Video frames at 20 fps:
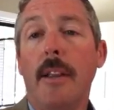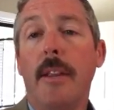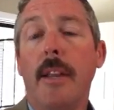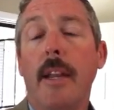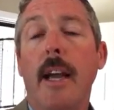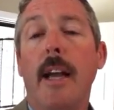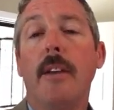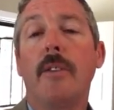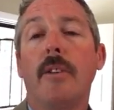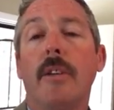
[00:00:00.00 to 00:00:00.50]

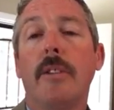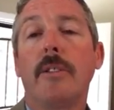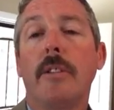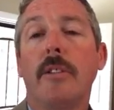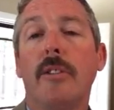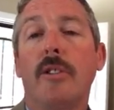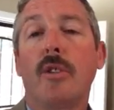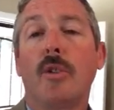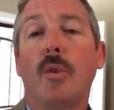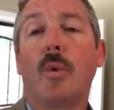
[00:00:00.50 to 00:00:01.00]
The address
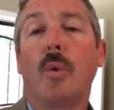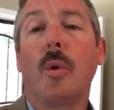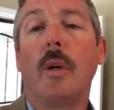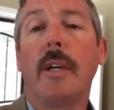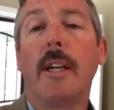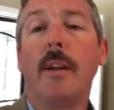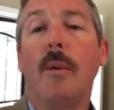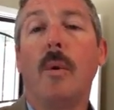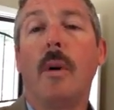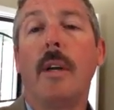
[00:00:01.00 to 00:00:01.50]
is
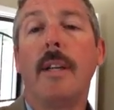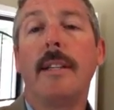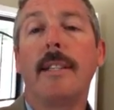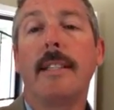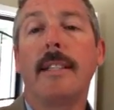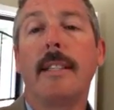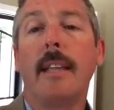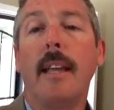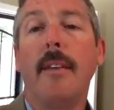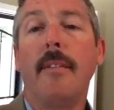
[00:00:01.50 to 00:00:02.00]

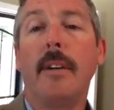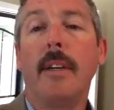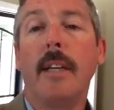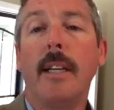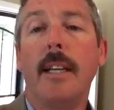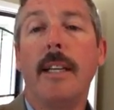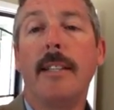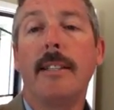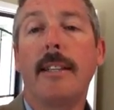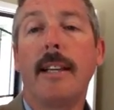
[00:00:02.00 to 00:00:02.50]

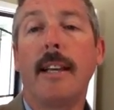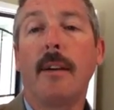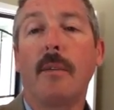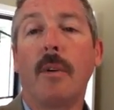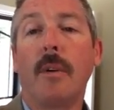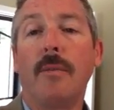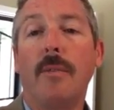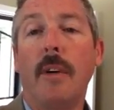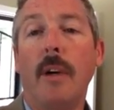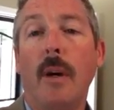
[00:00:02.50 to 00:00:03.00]
2170 San
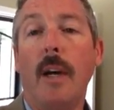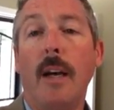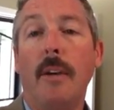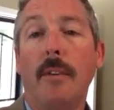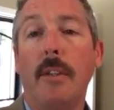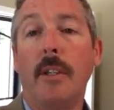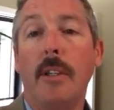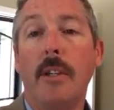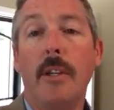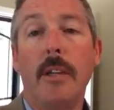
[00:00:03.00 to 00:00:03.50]
Rafael
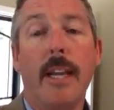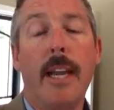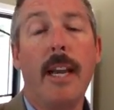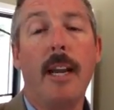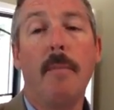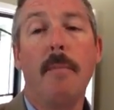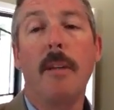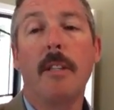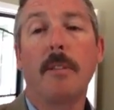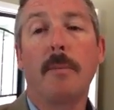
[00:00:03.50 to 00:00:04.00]
Avenue. You
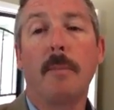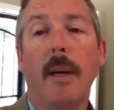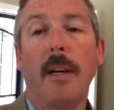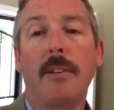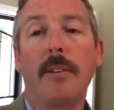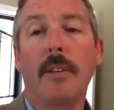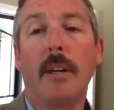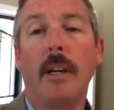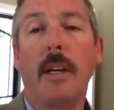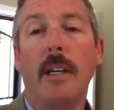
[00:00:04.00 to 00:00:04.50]
can't miss my
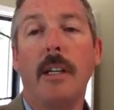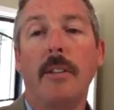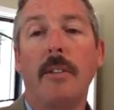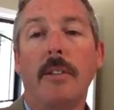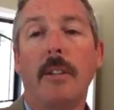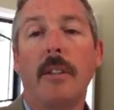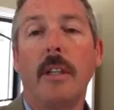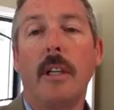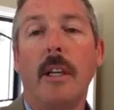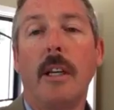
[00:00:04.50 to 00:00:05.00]

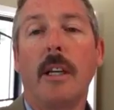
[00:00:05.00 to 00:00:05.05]
signs.